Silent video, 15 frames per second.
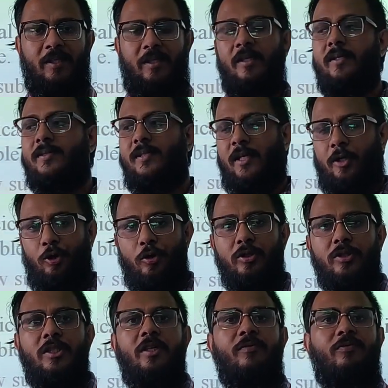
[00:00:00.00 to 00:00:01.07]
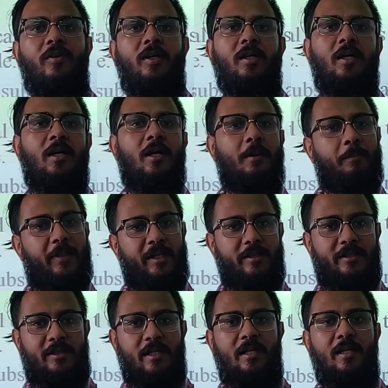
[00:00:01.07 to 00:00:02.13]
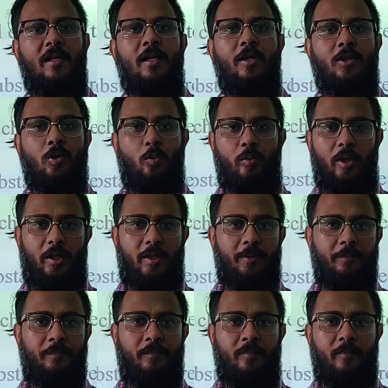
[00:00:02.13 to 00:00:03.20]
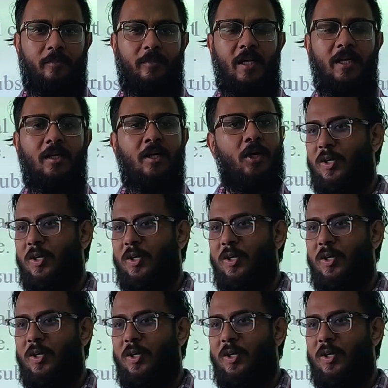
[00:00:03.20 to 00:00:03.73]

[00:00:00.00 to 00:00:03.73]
Yes, it looks different, but it's still the wood, right?